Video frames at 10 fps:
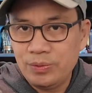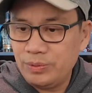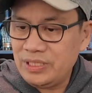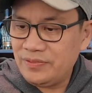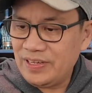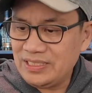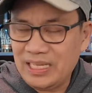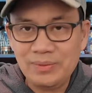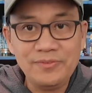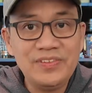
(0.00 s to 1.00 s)
We need to find
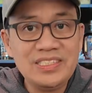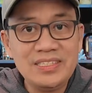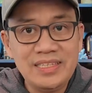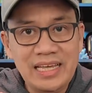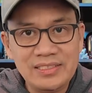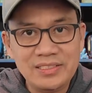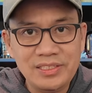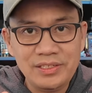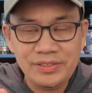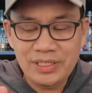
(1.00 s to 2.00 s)
time to visit that
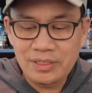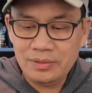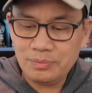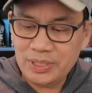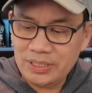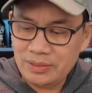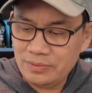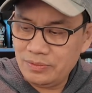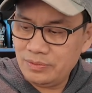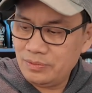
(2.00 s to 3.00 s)
distillery,
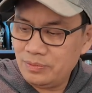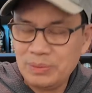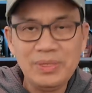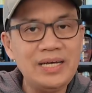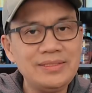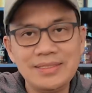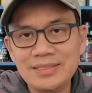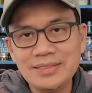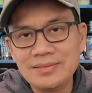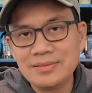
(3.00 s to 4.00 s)
but we bought
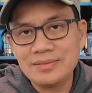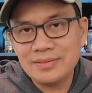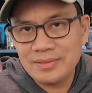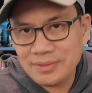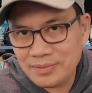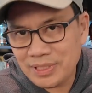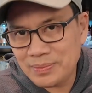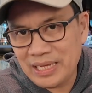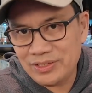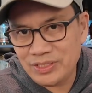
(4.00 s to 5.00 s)
this. We're
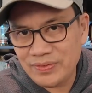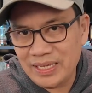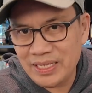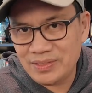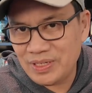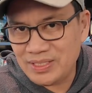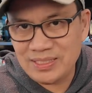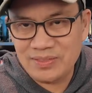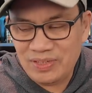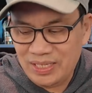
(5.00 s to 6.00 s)
Commanders fans,
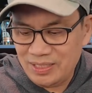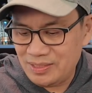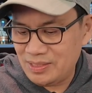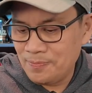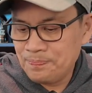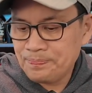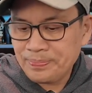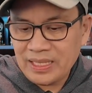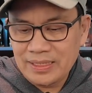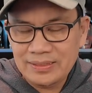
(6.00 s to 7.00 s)
Redskins fans.
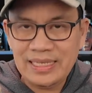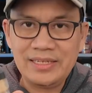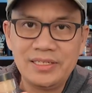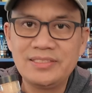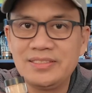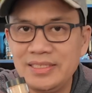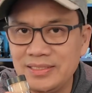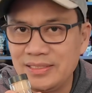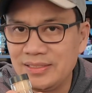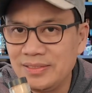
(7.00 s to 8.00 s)
They had a good
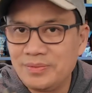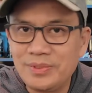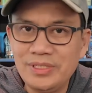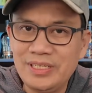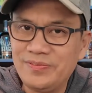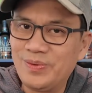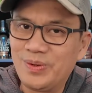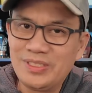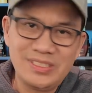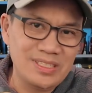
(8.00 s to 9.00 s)
season. We're looking
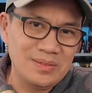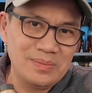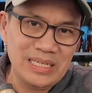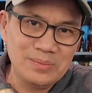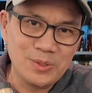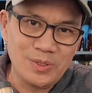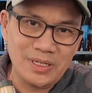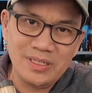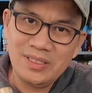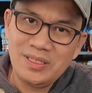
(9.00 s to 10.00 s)
forward to many
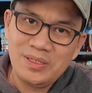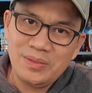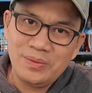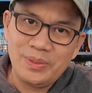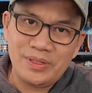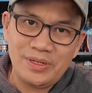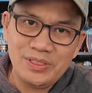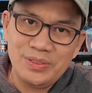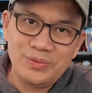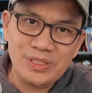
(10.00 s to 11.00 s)
more with our
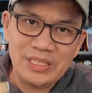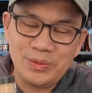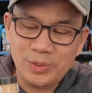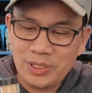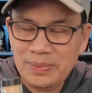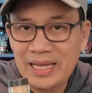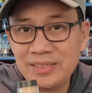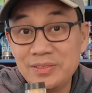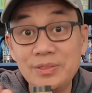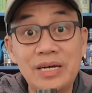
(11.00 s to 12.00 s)
new rookie
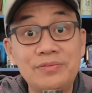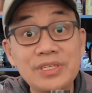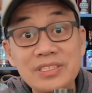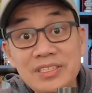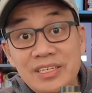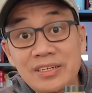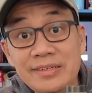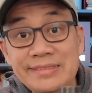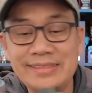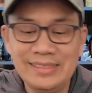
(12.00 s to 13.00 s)
quarterback who got Rookie of the Year,